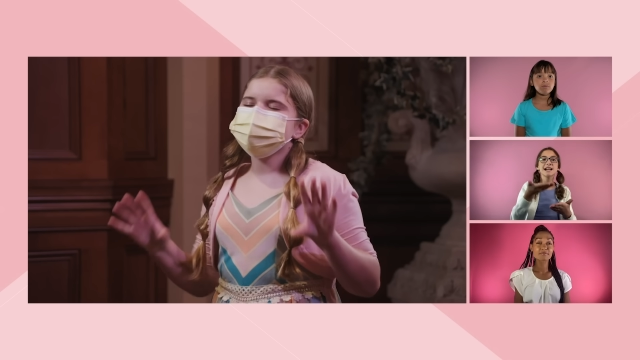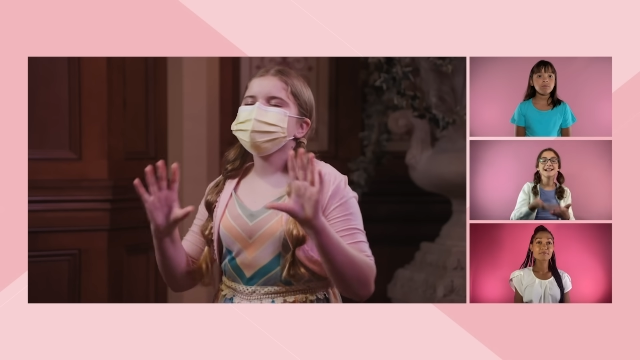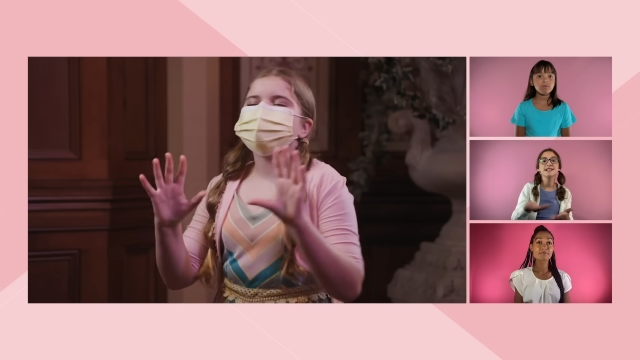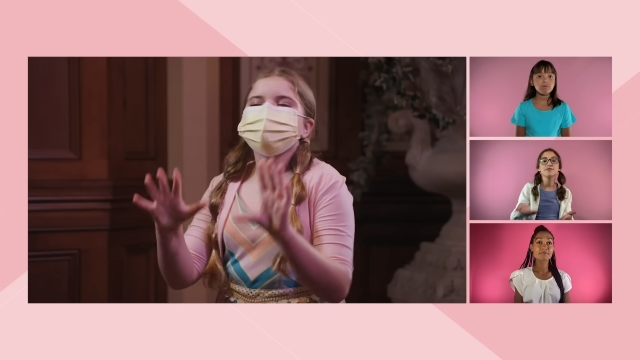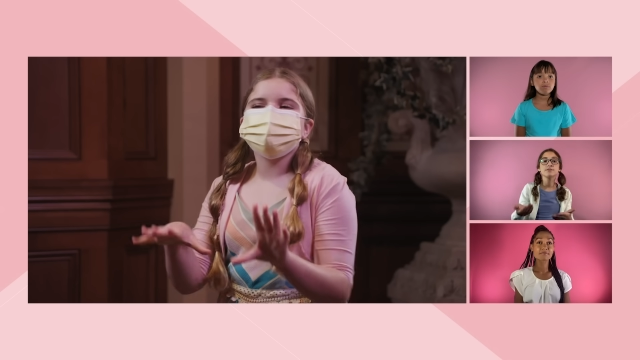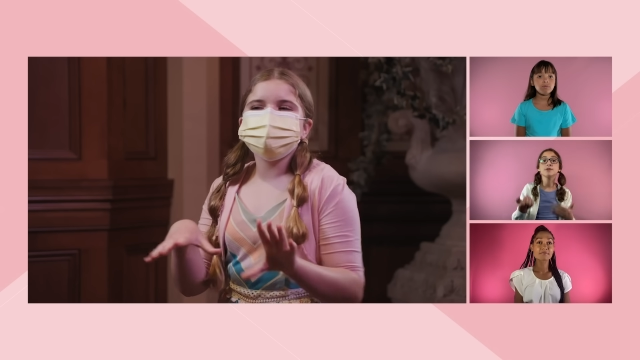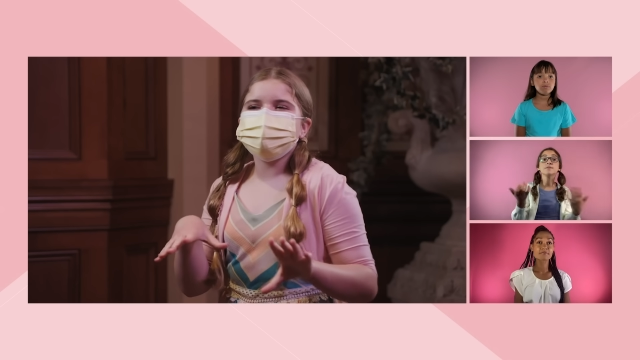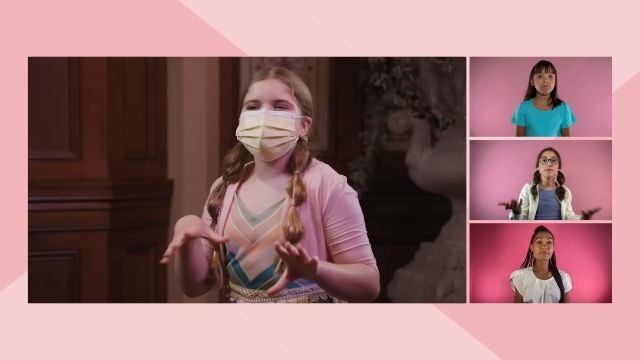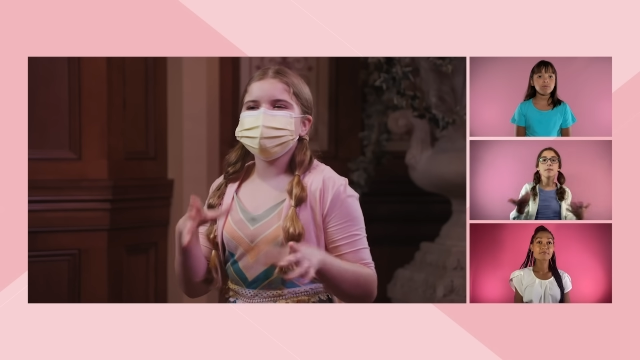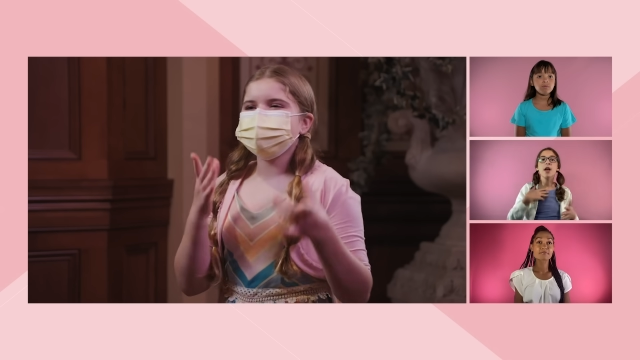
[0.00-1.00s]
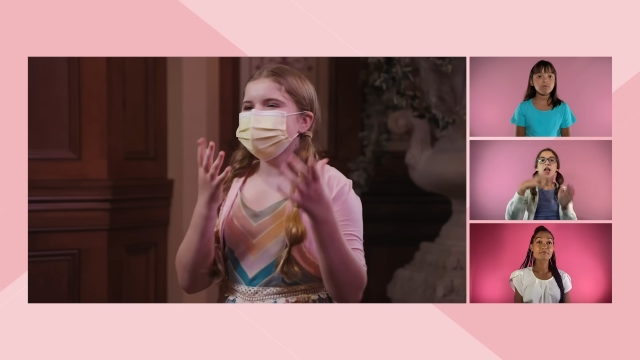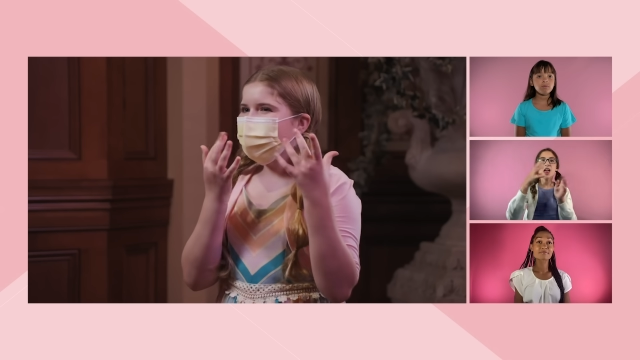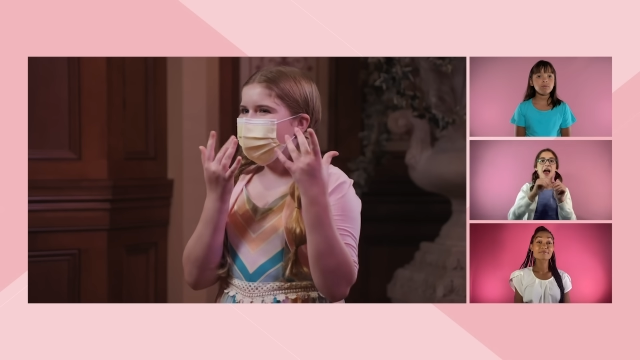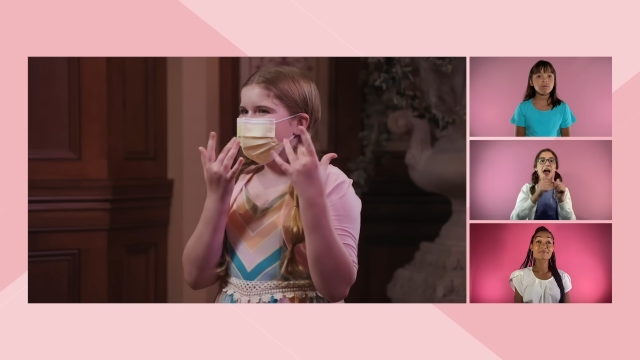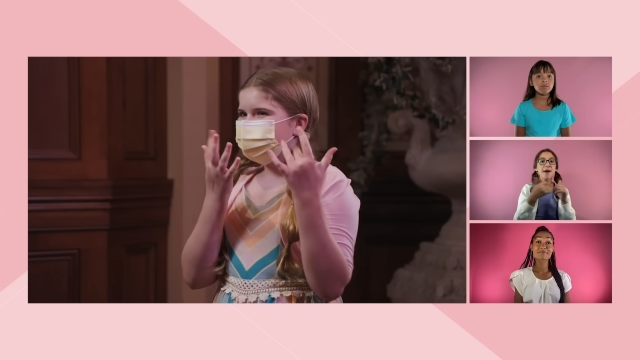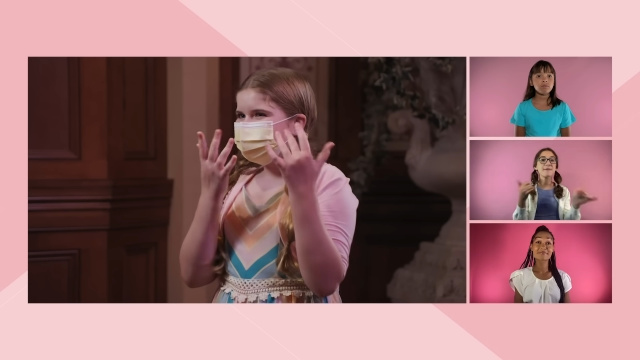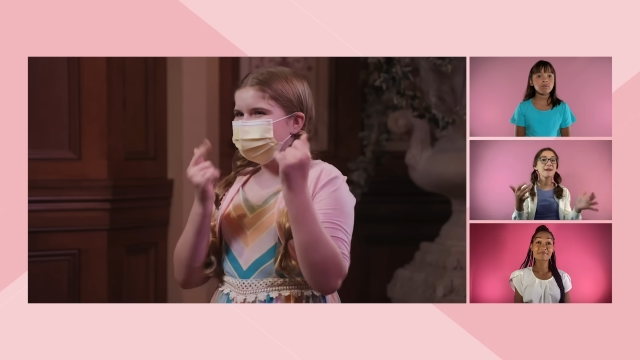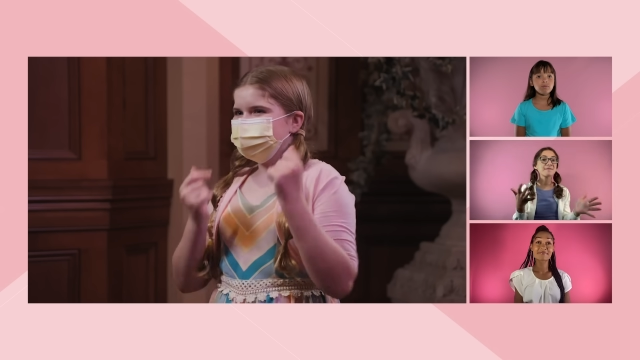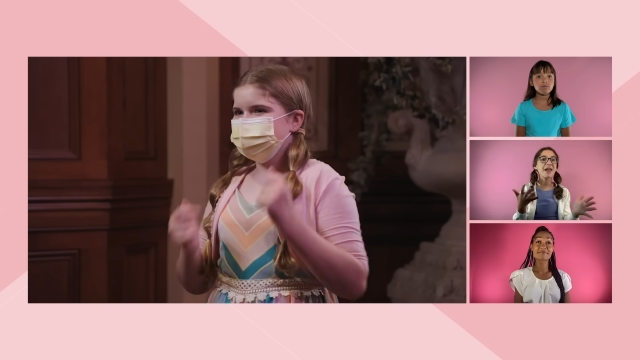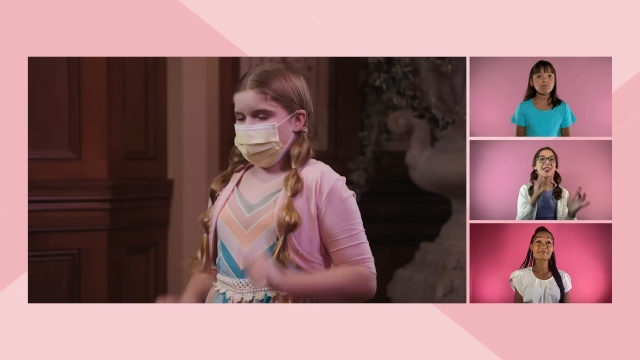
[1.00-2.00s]
so I learned how to play the
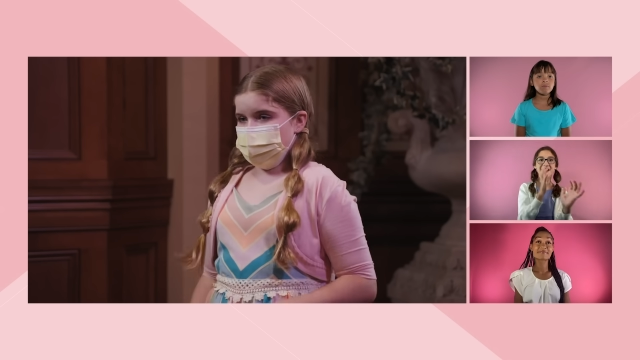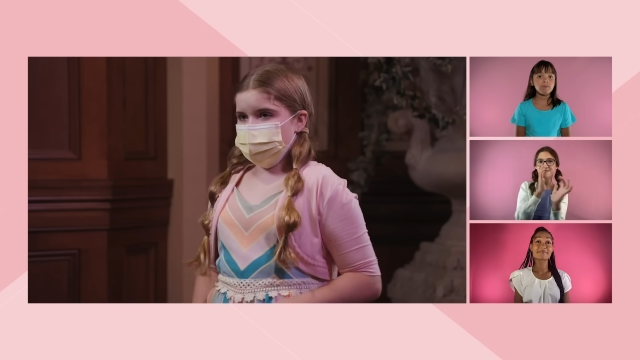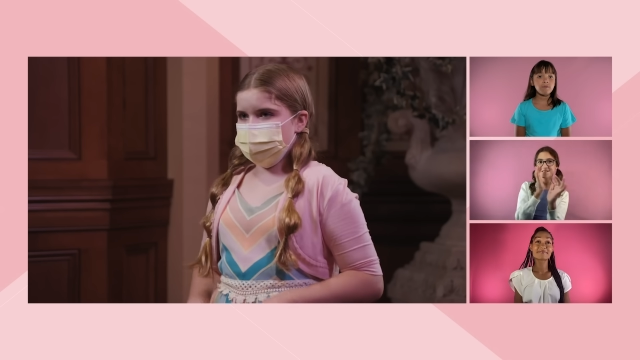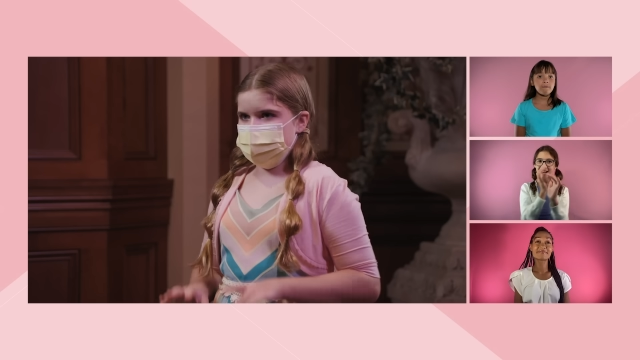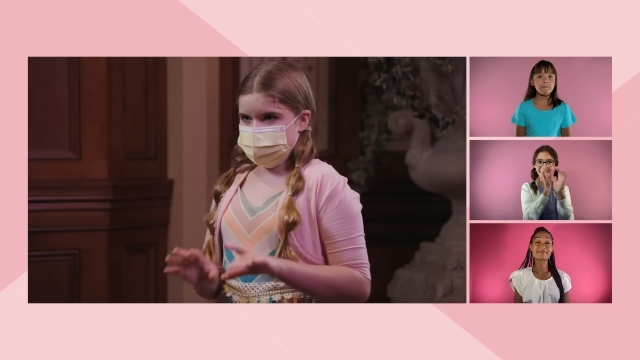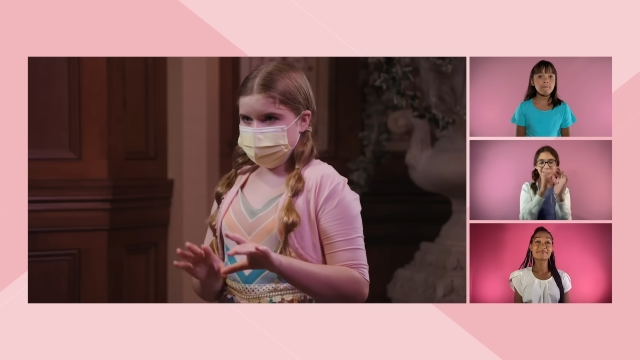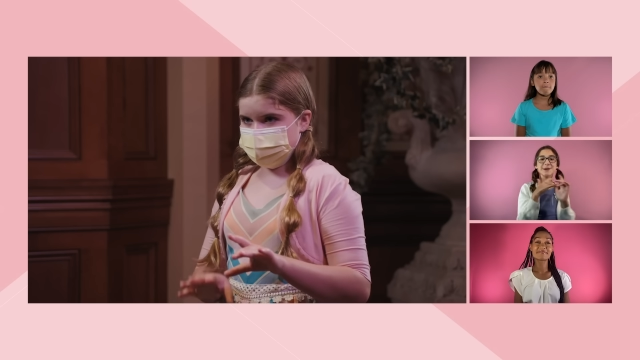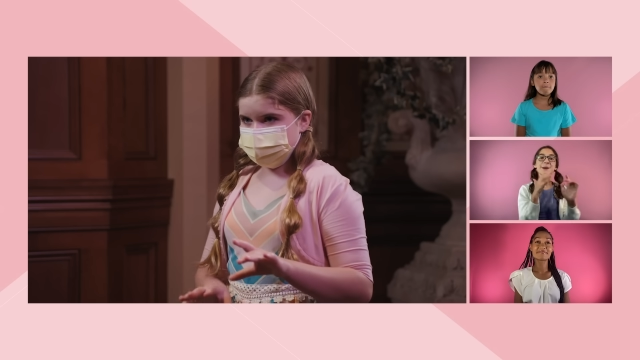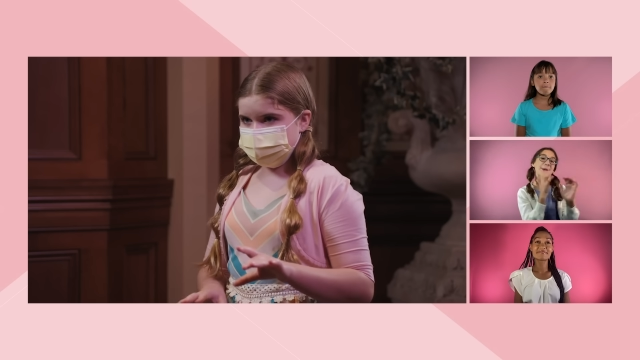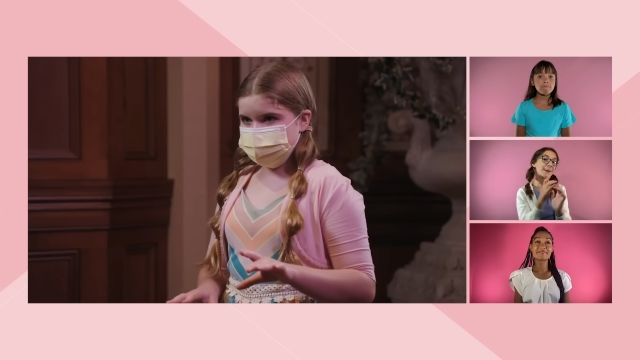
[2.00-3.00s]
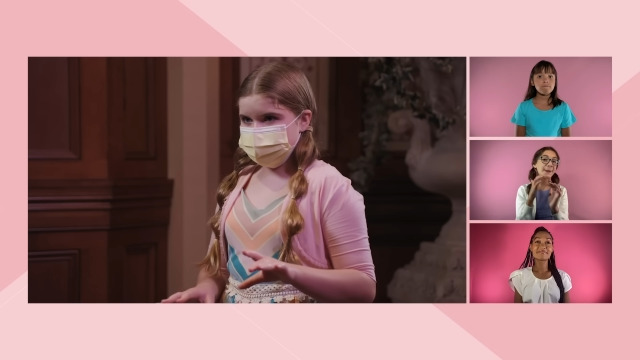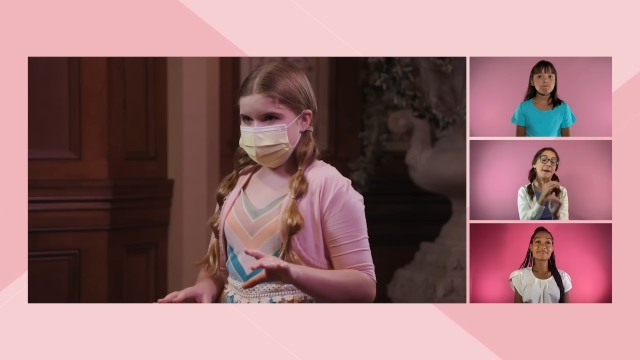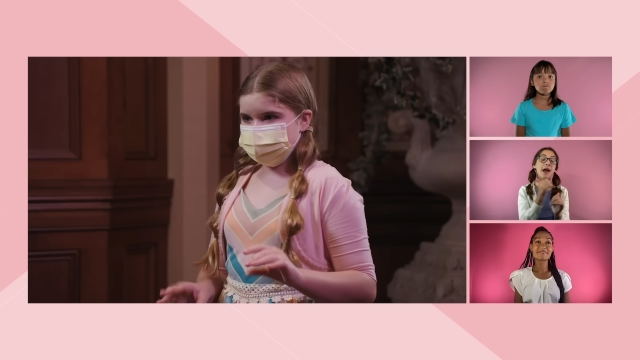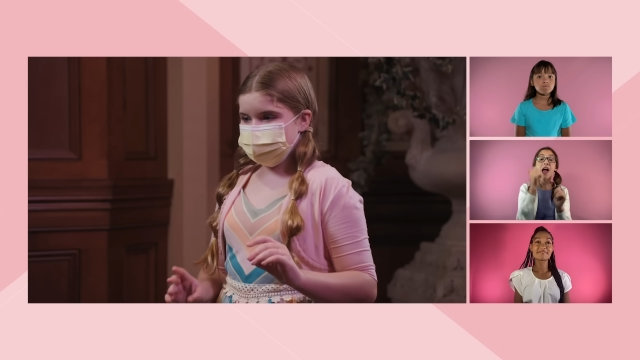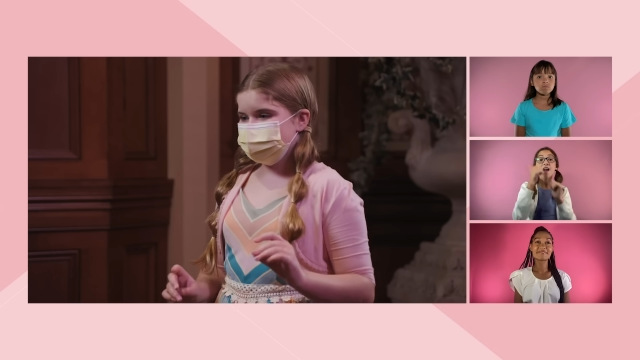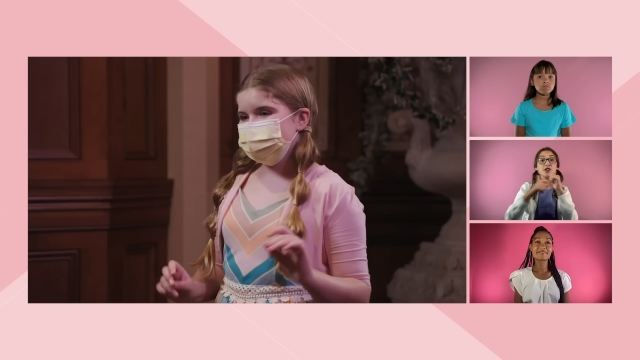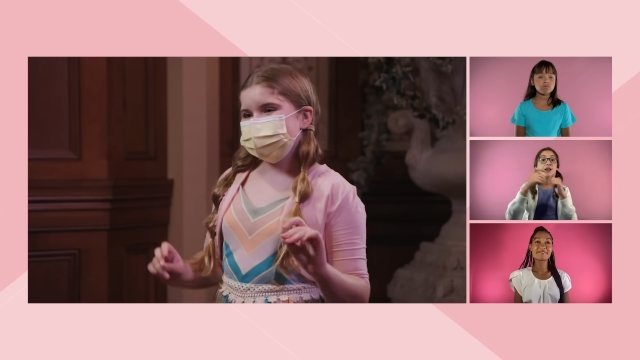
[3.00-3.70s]
flute. Whenever I play it for my family,